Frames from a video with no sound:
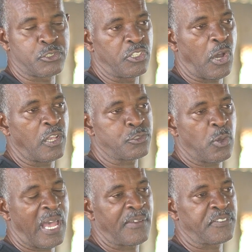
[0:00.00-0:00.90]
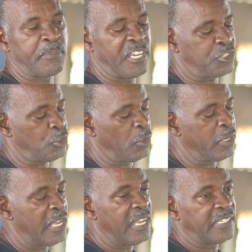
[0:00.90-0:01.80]
you also have to make sure
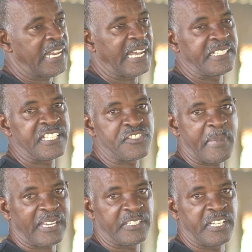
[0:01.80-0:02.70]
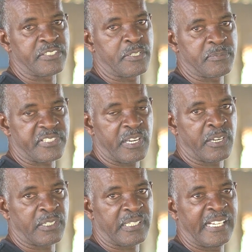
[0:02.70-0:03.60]
that these mechanisms
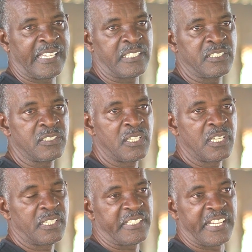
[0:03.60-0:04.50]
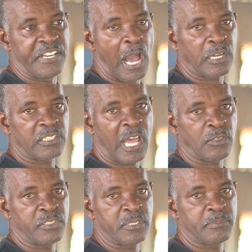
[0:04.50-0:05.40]
are clean, they're not
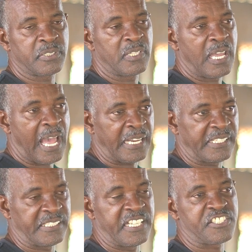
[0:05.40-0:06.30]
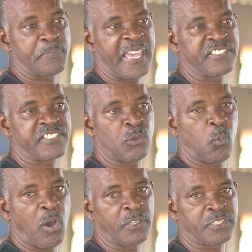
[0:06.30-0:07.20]
clogged up, and they're dispensing
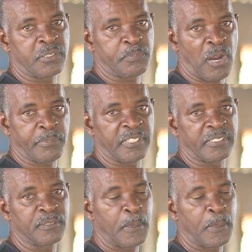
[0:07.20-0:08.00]
water properly.